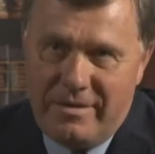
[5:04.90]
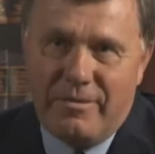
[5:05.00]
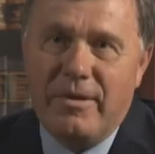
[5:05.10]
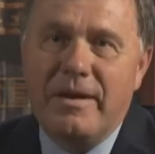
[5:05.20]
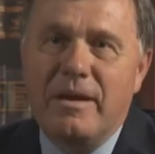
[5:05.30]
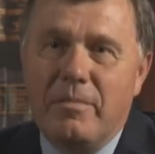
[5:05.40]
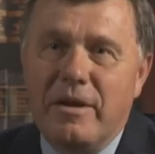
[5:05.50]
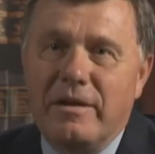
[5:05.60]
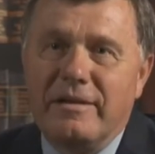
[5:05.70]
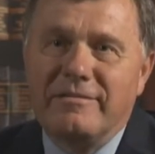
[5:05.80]
ran out of
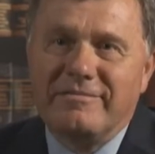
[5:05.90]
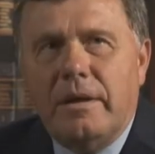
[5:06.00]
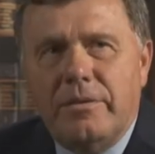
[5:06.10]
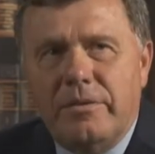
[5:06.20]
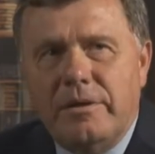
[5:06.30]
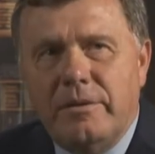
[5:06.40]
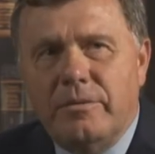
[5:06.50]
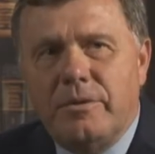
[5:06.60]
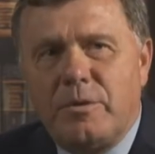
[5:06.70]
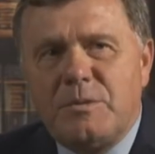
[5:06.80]
money.
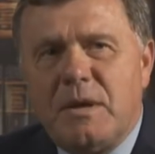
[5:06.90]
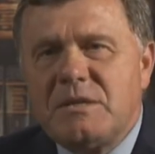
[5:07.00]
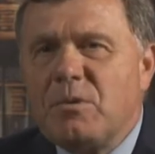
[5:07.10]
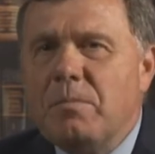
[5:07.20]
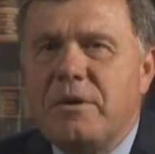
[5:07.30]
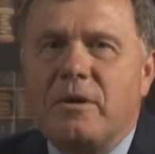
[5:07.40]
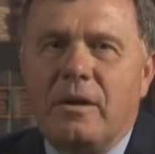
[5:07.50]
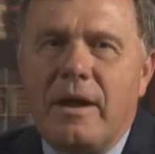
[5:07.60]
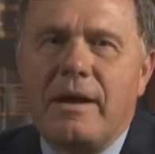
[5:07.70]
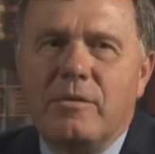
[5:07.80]
The responsible bidder
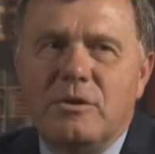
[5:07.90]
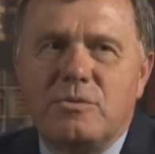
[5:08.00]
language